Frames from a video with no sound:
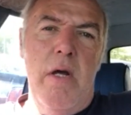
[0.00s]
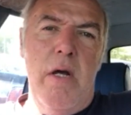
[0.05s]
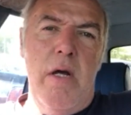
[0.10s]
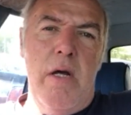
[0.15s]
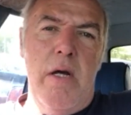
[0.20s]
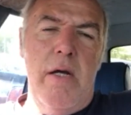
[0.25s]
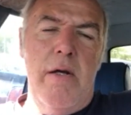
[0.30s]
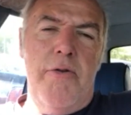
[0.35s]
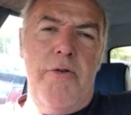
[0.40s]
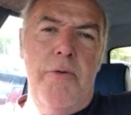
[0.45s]

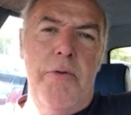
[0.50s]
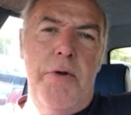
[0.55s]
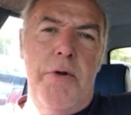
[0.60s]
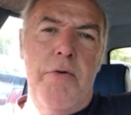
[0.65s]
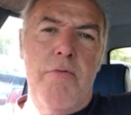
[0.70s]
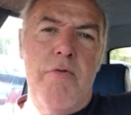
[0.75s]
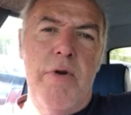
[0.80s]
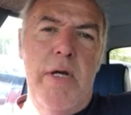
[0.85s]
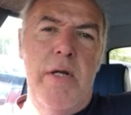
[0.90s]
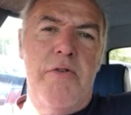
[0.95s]
Uh, so that
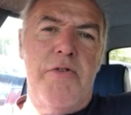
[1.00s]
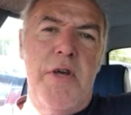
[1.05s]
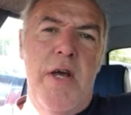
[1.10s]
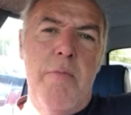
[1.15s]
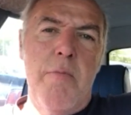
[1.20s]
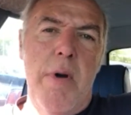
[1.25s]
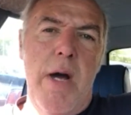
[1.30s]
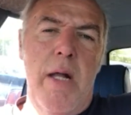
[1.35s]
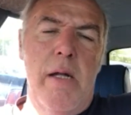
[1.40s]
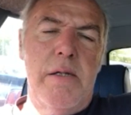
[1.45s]
it reads
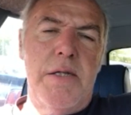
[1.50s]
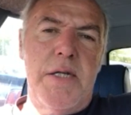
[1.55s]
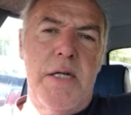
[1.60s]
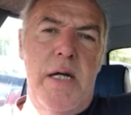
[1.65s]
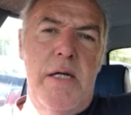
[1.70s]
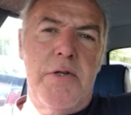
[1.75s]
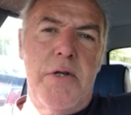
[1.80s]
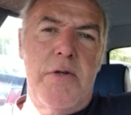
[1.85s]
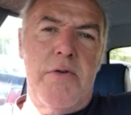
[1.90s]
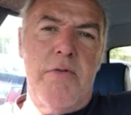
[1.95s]
in miles
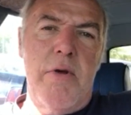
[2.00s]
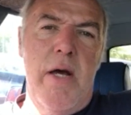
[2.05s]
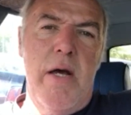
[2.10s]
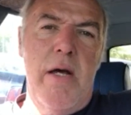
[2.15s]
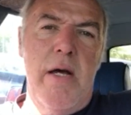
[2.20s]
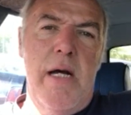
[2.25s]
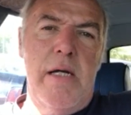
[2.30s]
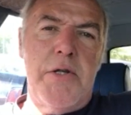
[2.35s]
as it's uh,